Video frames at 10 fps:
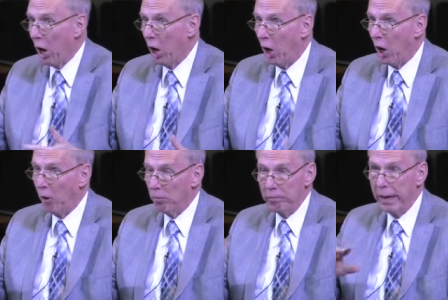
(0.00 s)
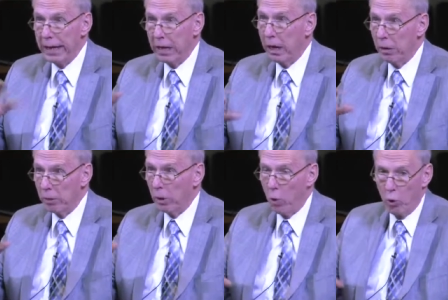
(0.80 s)
uh, make a
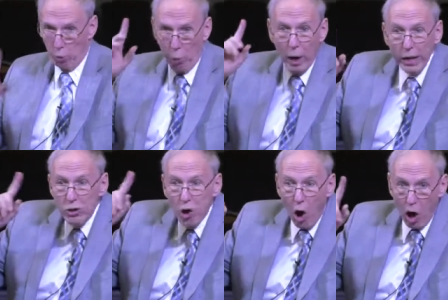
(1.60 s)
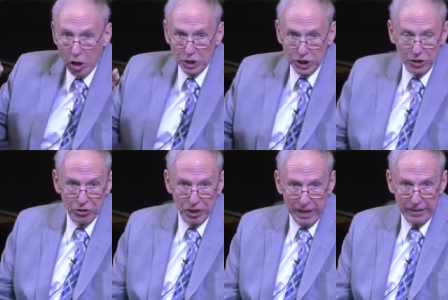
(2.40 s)
record one talk
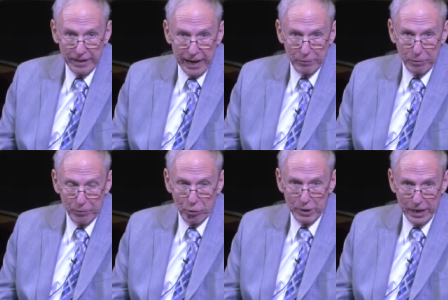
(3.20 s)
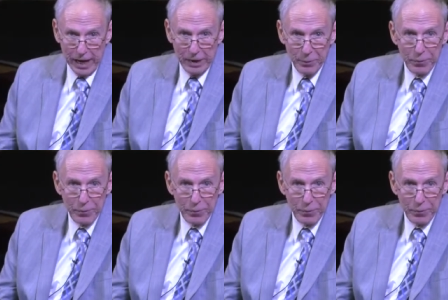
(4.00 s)
Jesus had the night before he died,